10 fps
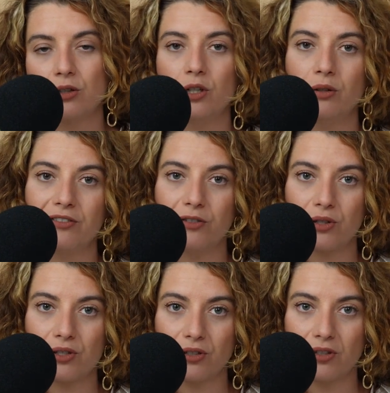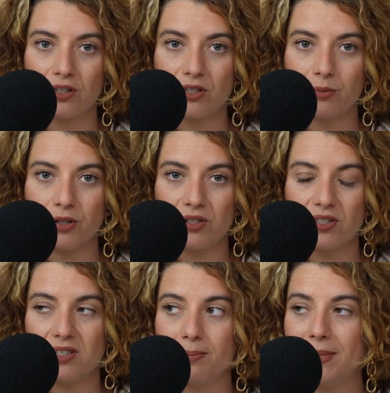go and focus on your customers.
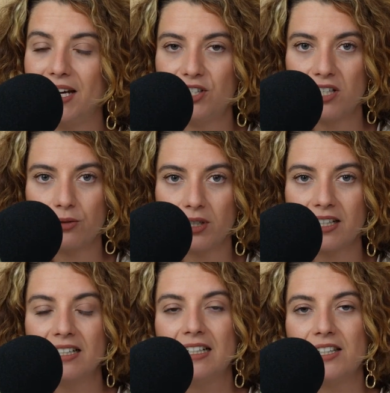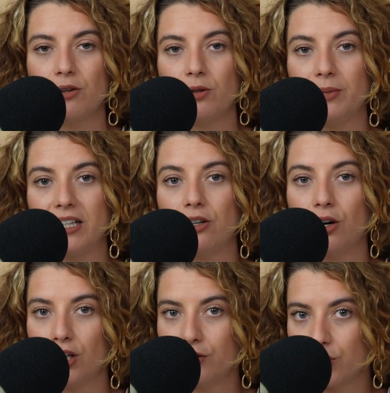This is a magic trick that will make
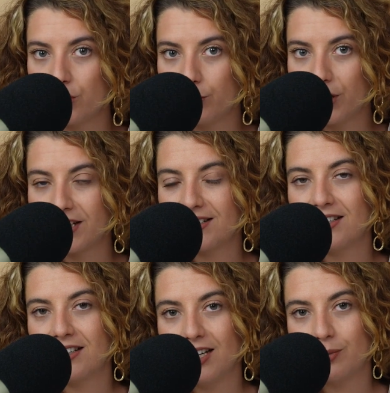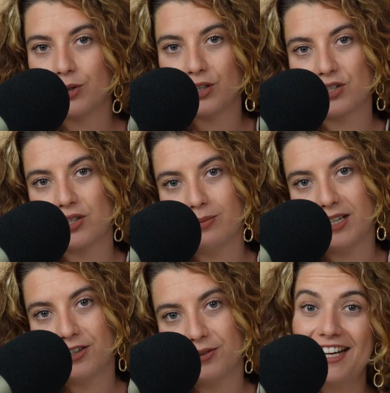all of your marketing and production
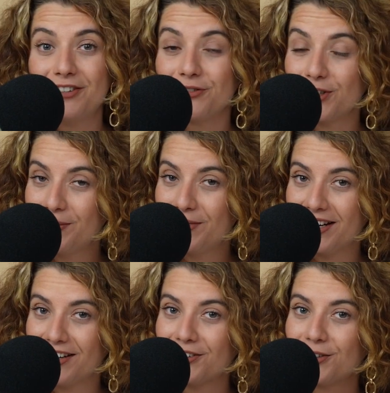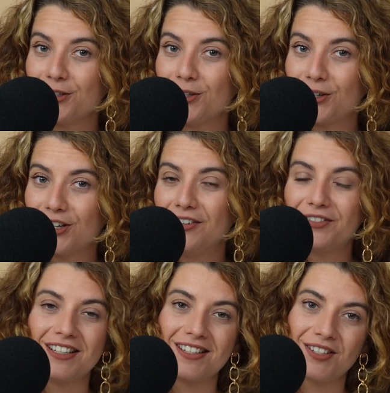better. And from there, your
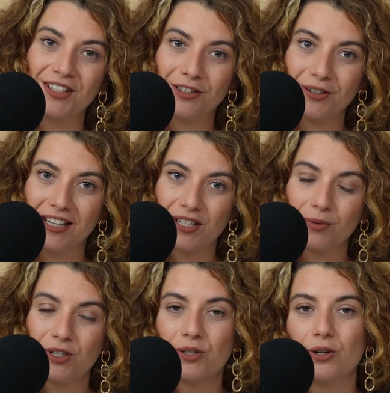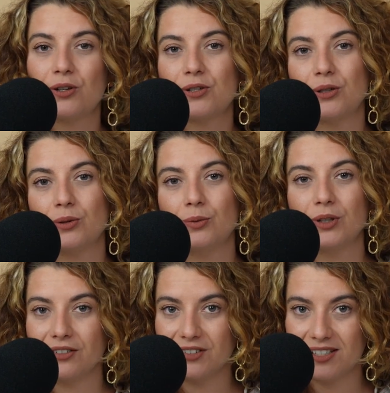confidence is going to rise, which is also
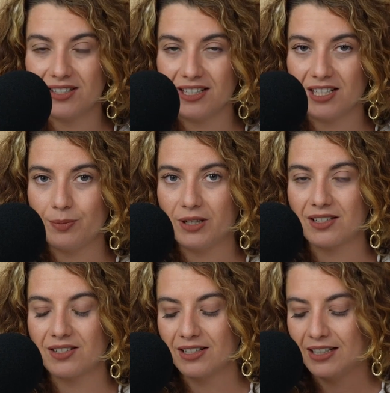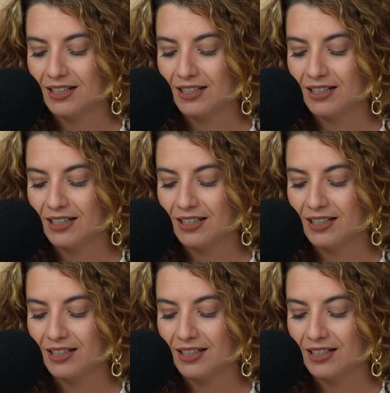one of the C's, because